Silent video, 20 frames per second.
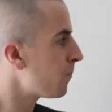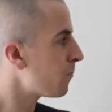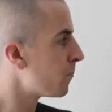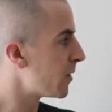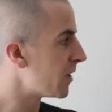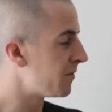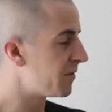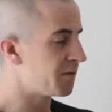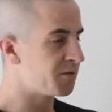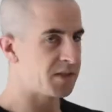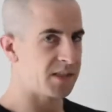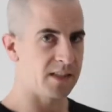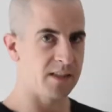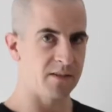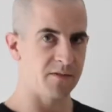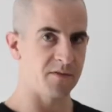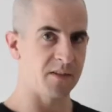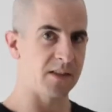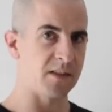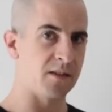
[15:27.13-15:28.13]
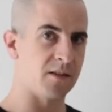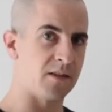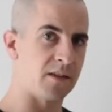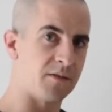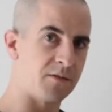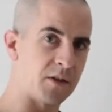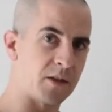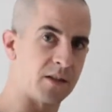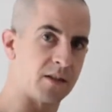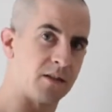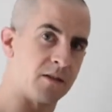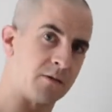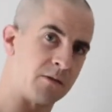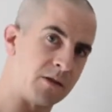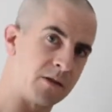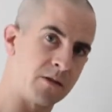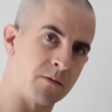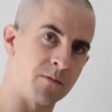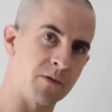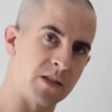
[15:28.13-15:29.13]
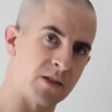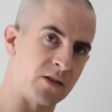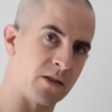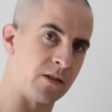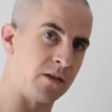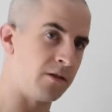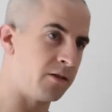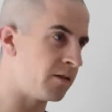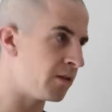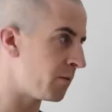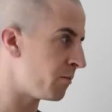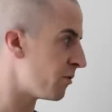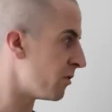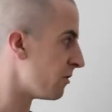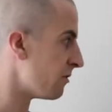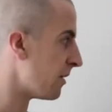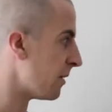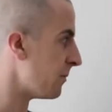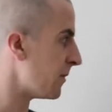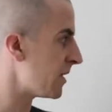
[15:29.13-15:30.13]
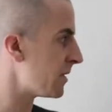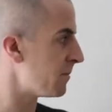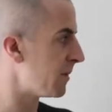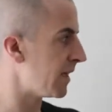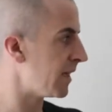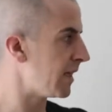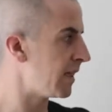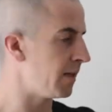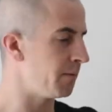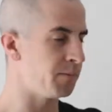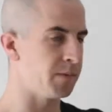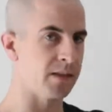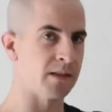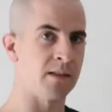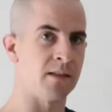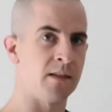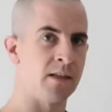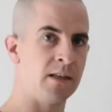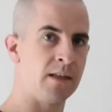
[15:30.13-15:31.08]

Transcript: But if you've seen a physio and they've got you doing some sort of loading program, this might help you